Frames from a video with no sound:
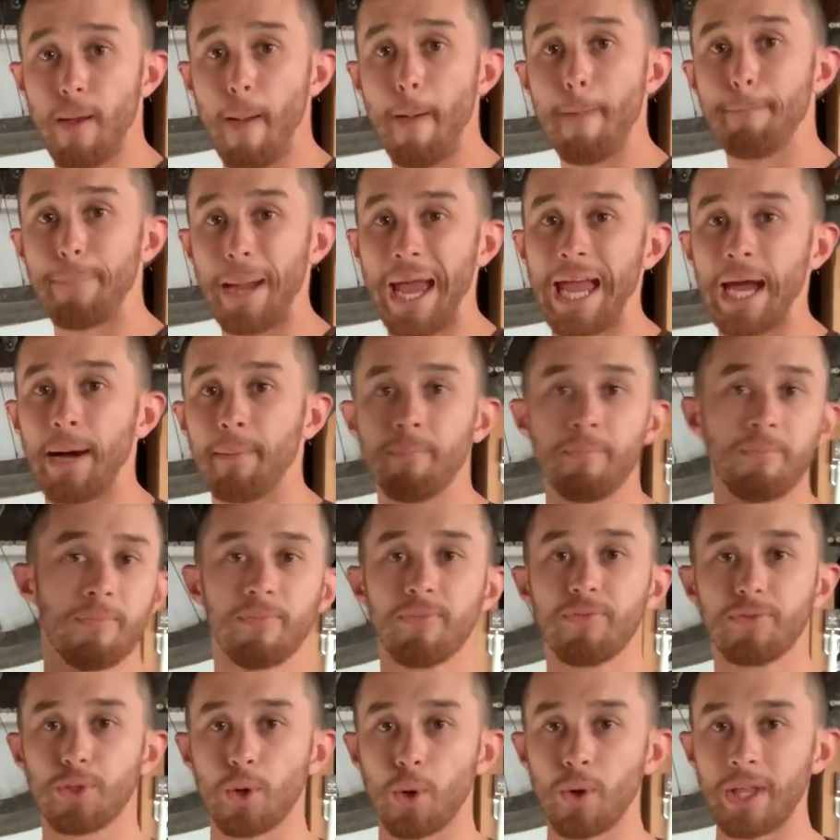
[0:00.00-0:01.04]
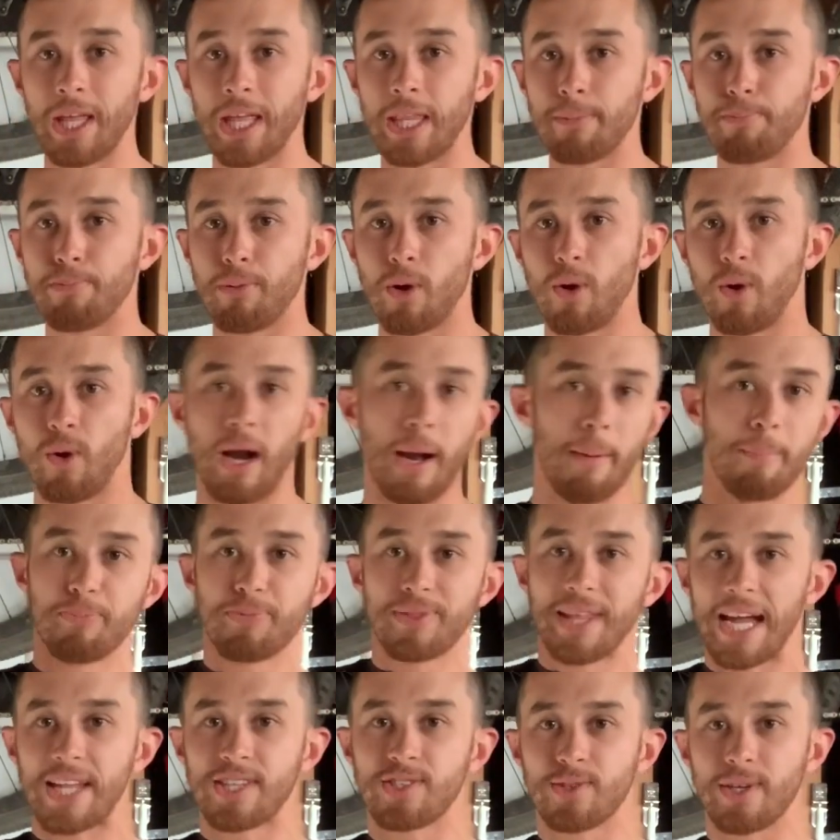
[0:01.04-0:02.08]
Bam, throw that in the program.
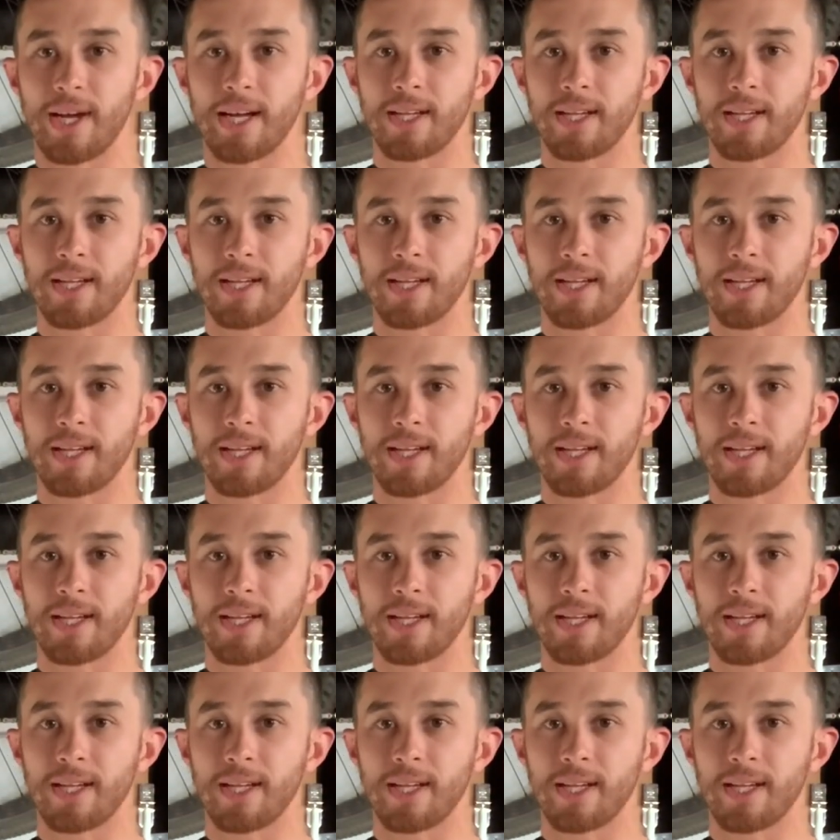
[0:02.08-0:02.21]
That's your